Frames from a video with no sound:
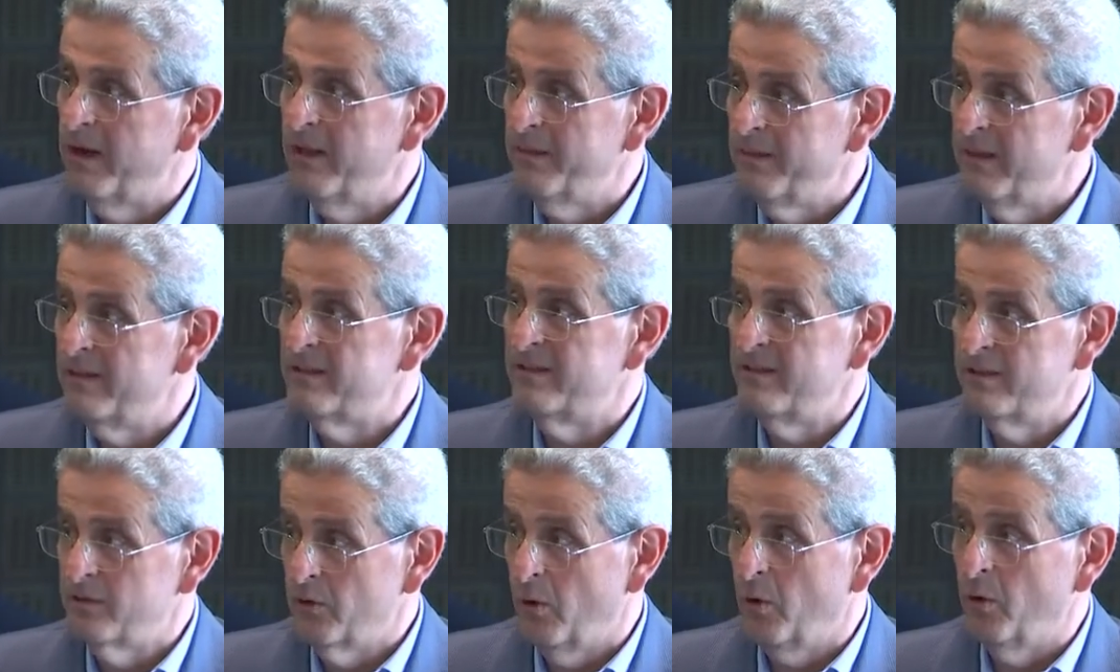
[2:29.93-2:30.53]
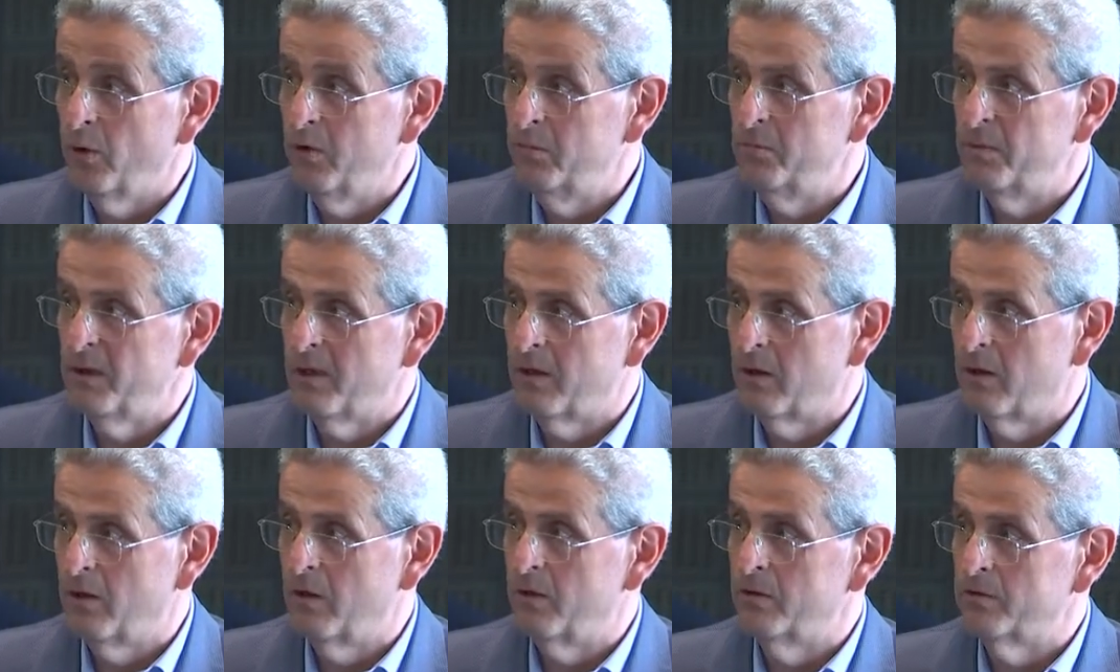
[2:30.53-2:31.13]
And this is all
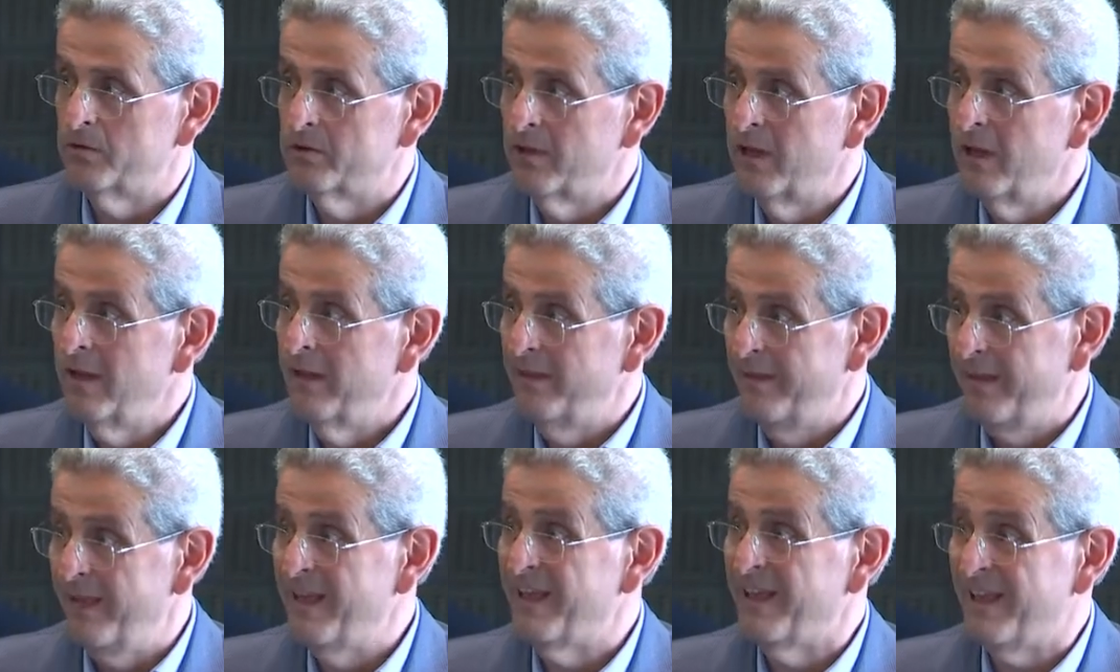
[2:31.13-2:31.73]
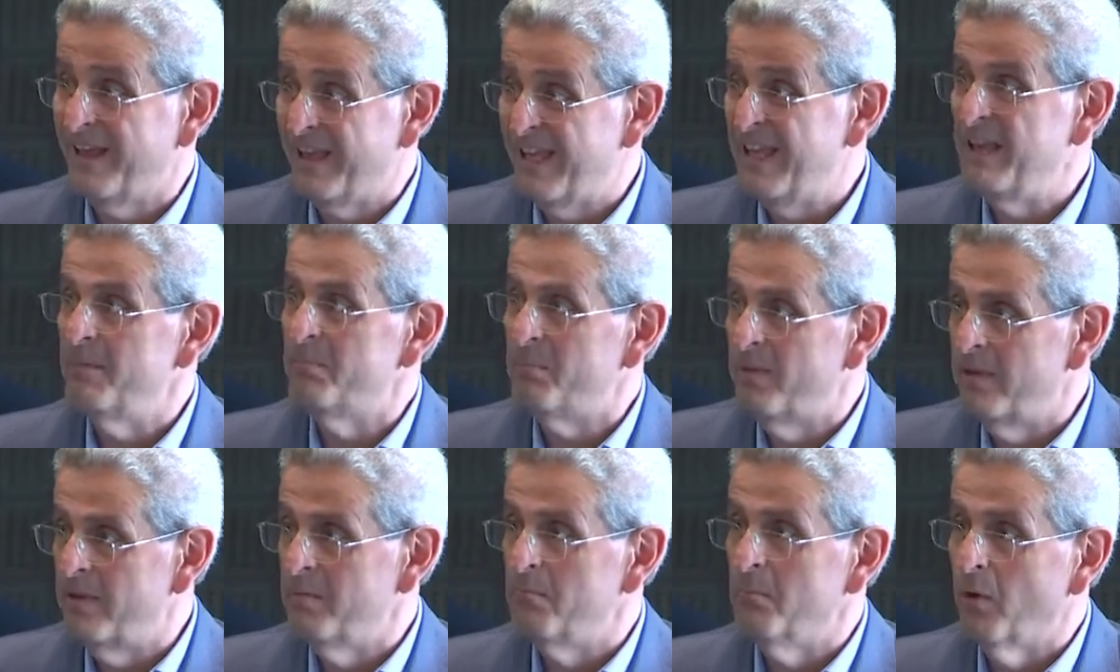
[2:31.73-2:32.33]
because they
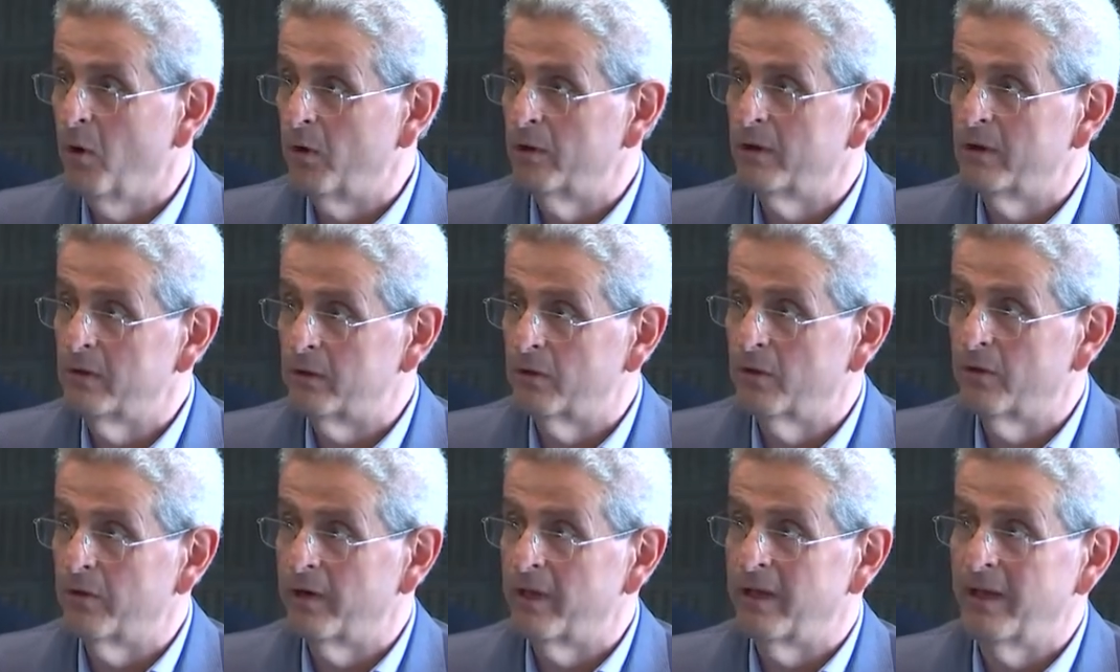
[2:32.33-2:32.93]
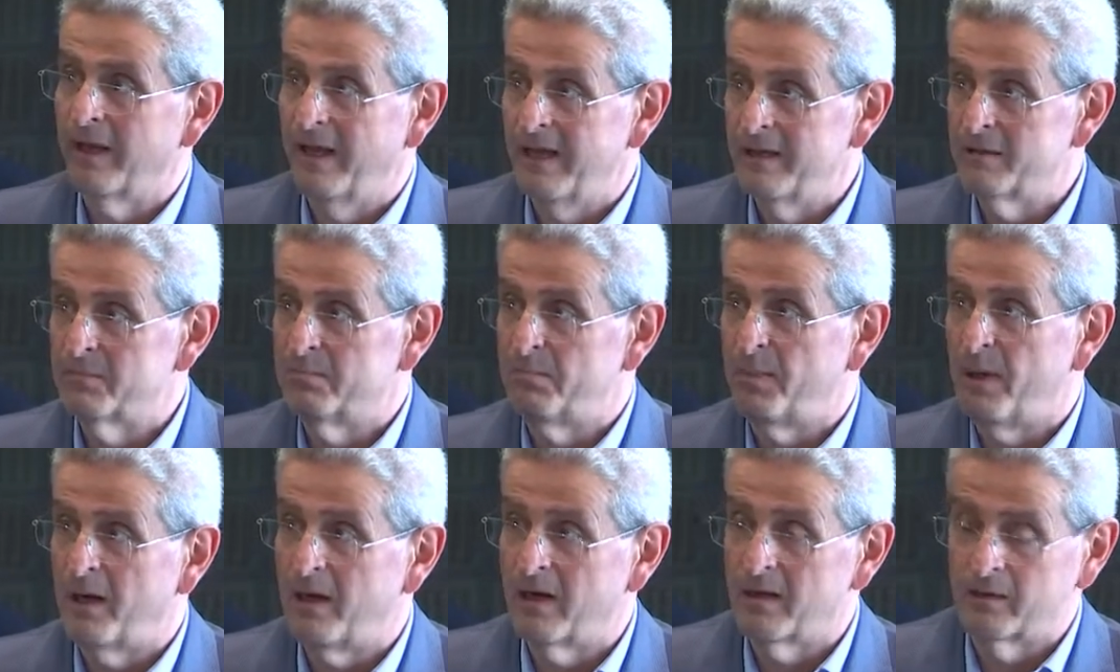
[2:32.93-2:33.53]
keep the monitoring as
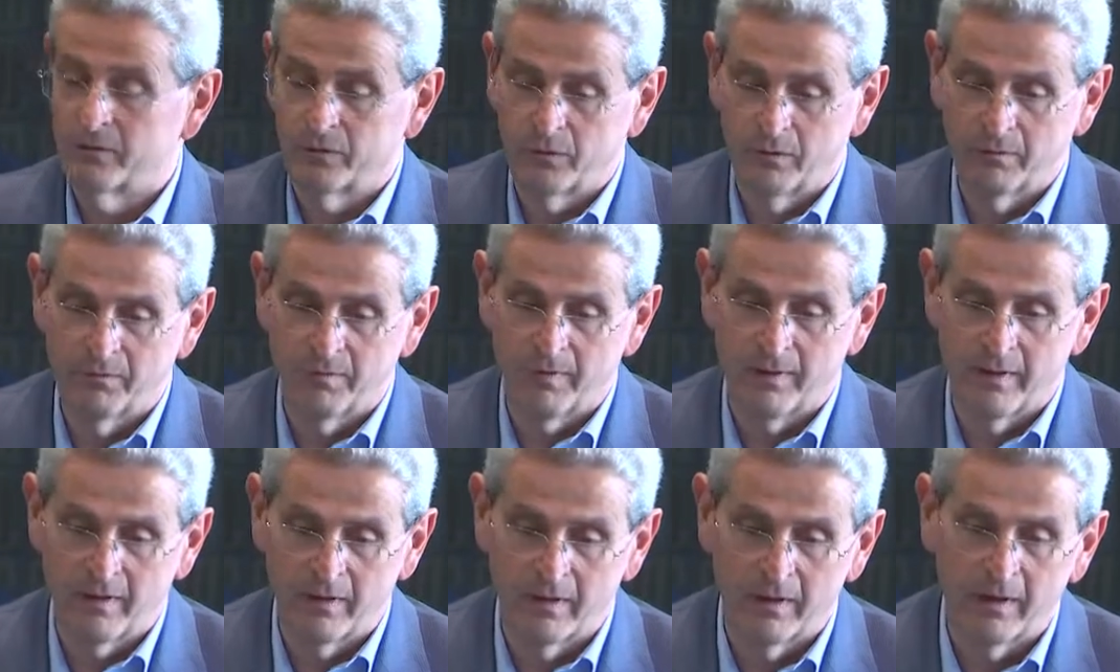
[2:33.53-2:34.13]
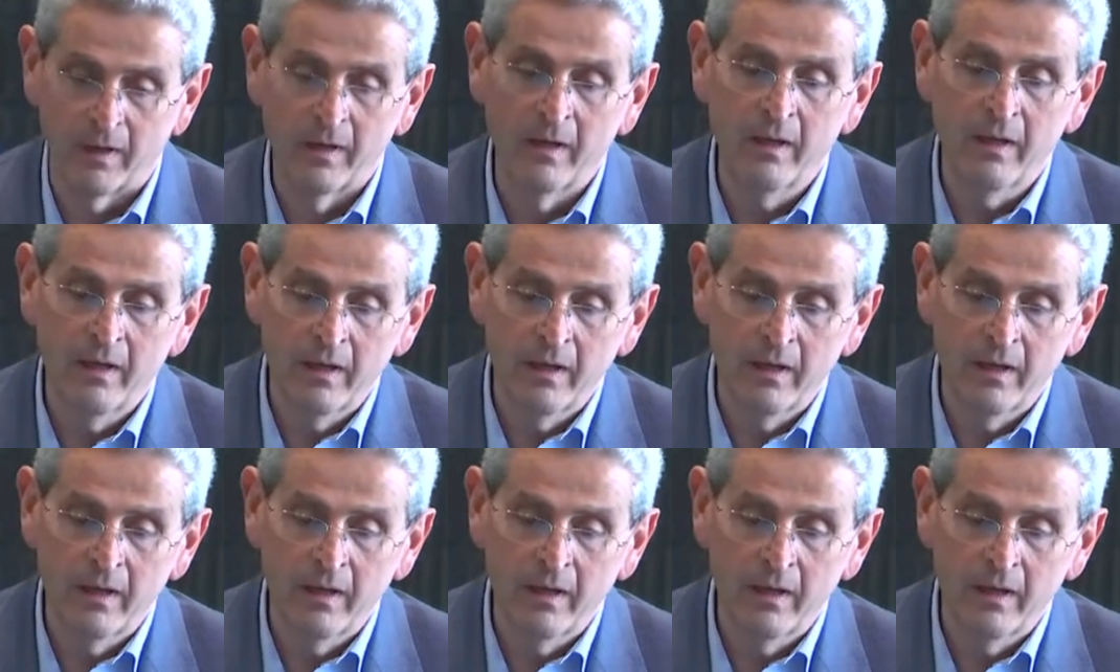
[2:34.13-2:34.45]
part of their